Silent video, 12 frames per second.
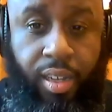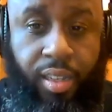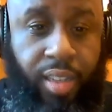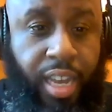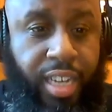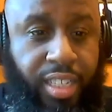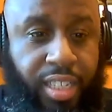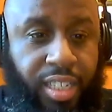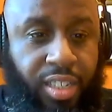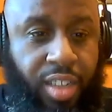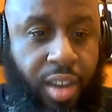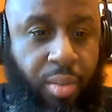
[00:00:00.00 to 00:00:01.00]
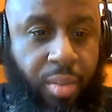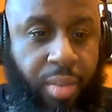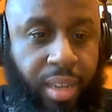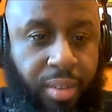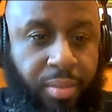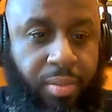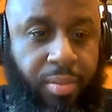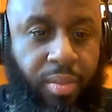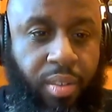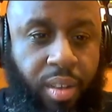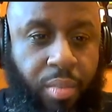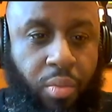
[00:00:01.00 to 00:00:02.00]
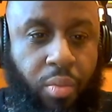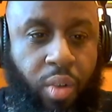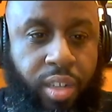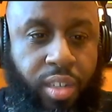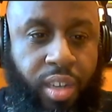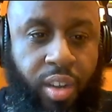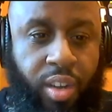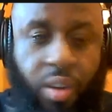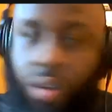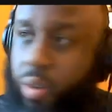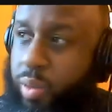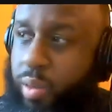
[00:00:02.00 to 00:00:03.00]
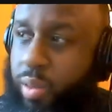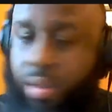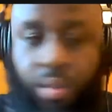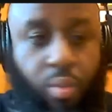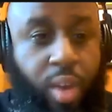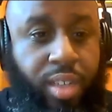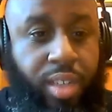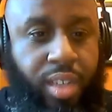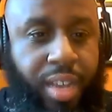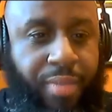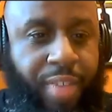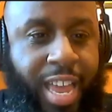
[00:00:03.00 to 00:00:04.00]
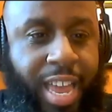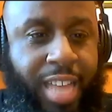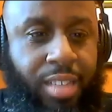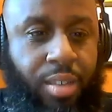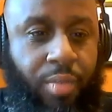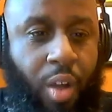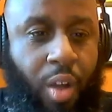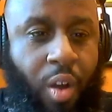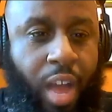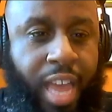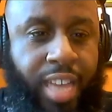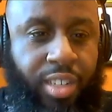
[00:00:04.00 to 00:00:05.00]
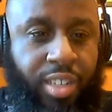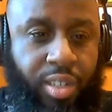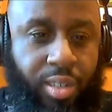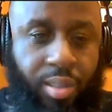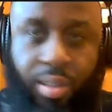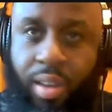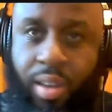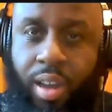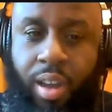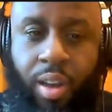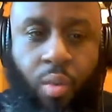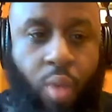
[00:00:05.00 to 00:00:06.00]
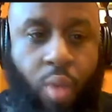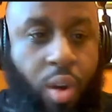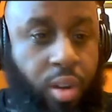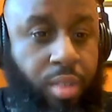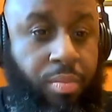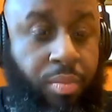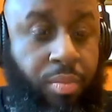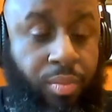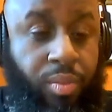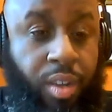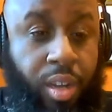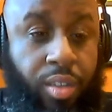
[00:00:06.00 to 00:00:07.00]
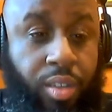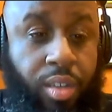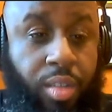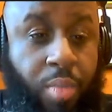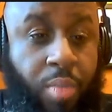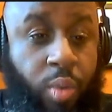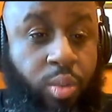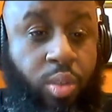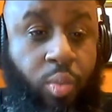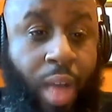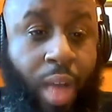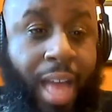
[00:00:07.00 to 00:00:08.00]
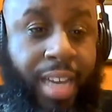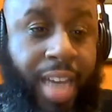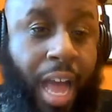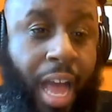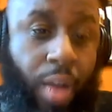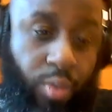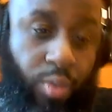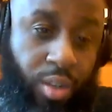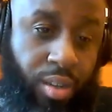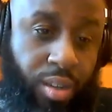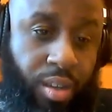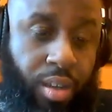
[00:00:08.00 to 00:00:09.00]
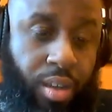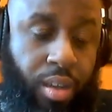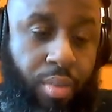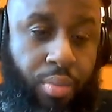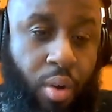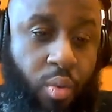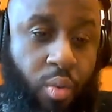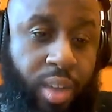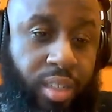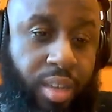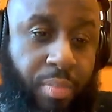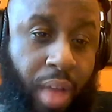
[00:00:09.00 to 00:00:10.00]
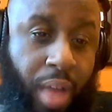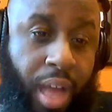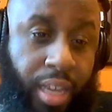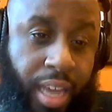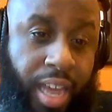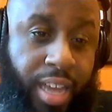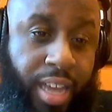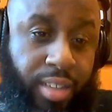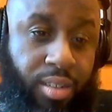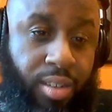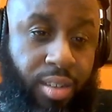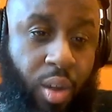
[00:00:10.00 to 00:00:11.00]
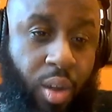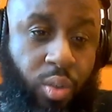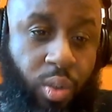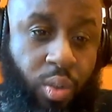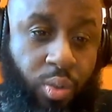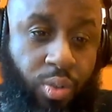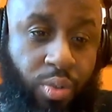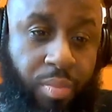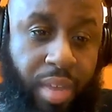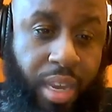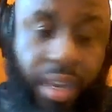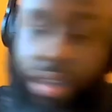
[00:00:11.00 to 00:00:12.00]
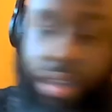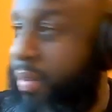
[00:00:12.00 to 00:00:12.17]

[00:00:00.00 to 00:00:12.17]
Ladies and gentlemen, boys and girls, wrestling fans of all ages, welcome to the most swagged out pro wrestling podcast on social media.